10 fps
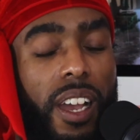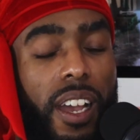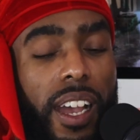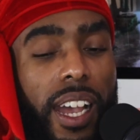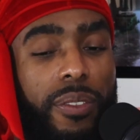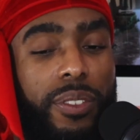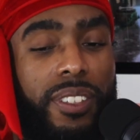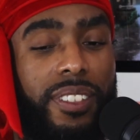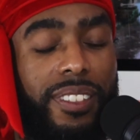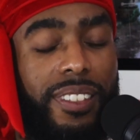I
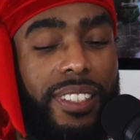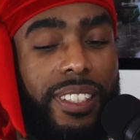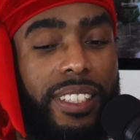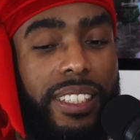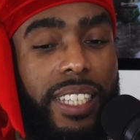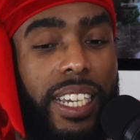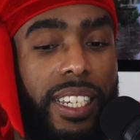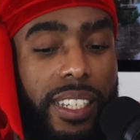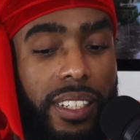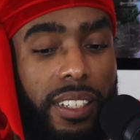haven't
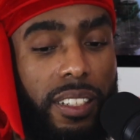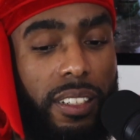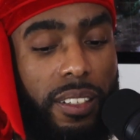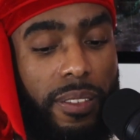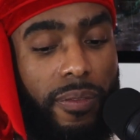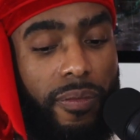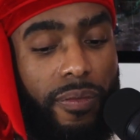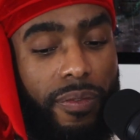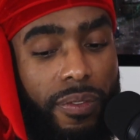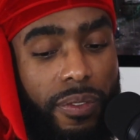dated
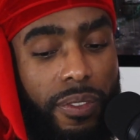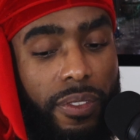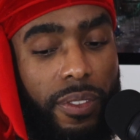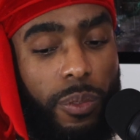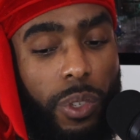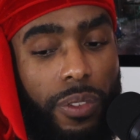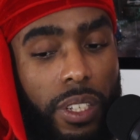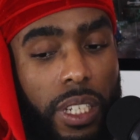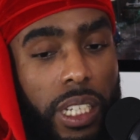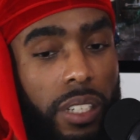
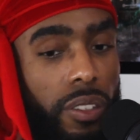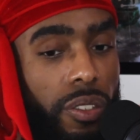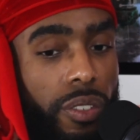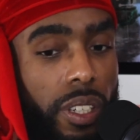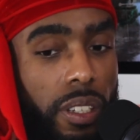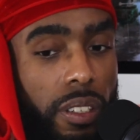within the industry.